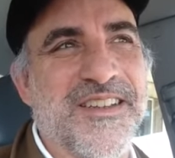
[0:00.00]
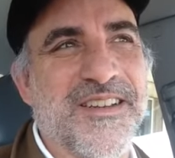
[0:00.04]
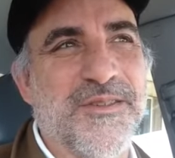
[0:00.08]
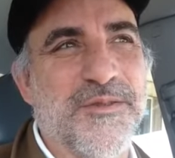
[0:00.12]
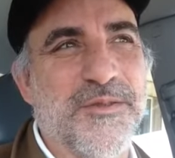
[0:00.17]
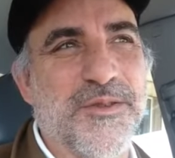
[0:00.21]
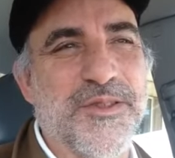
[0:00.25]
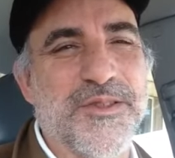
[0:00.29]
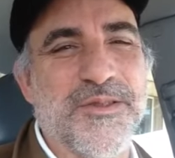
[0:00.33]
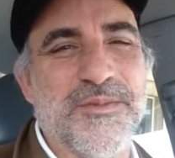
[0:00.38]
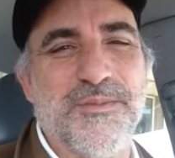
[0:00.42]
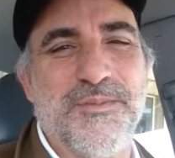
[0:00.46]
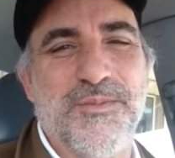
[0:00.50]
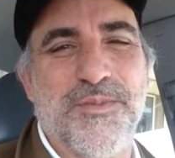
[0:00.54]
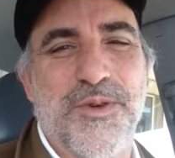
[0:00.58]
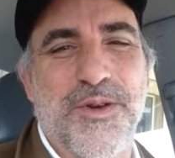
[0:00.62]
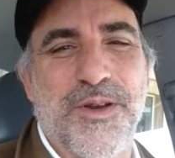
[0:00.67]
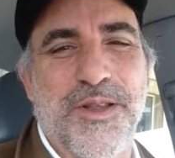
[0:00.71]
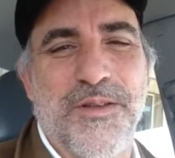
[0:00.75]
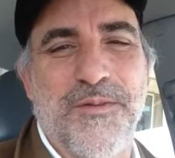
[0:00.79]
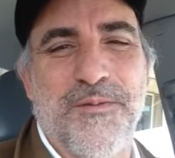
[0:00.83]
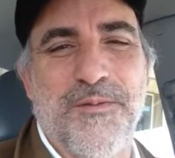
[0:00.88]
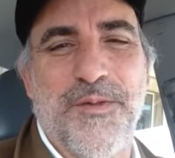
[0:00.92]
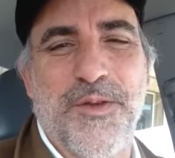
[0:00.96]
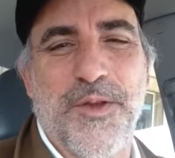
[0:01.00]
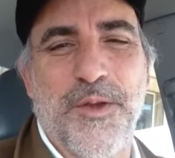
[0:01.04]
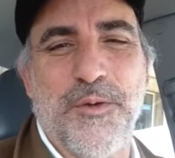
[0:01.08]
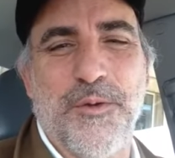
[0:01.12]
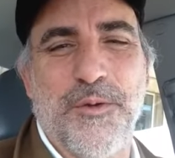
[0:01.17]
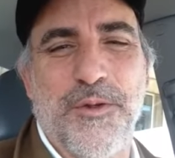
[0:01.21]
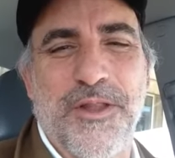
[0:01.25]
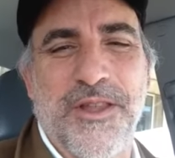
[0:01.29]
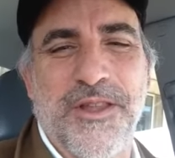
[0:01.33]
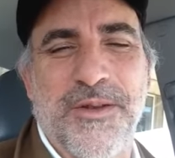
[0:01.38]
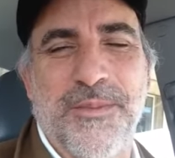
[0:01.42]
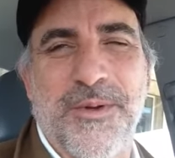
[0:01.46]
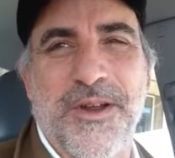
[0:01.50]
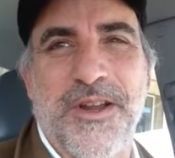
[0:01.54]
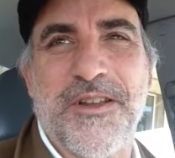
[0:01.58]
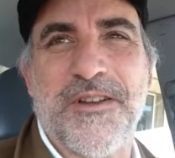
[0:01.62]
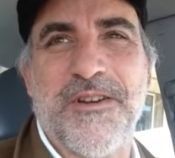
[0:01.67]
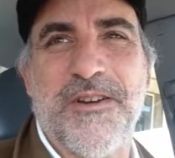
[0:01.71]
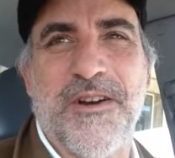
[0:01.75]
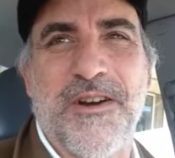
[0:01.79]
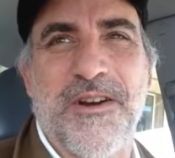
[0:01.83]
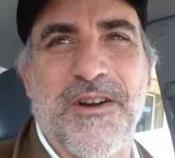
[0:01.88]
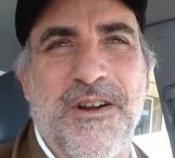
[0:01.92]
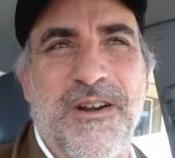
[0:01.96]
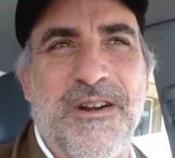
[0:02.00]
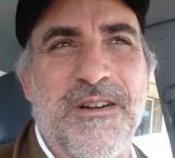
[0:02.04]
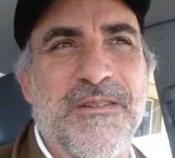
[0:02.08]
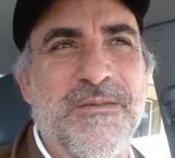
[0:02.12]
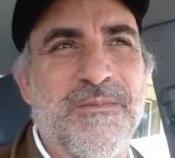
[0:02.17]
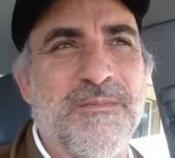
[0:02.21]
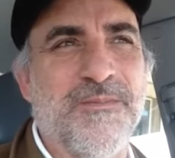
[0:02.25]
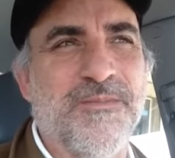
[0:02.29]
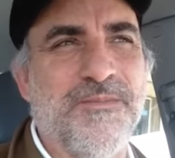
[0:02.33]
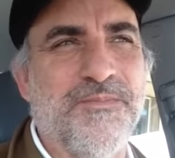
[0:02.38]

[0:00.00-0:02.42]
I was putting fuel in my car.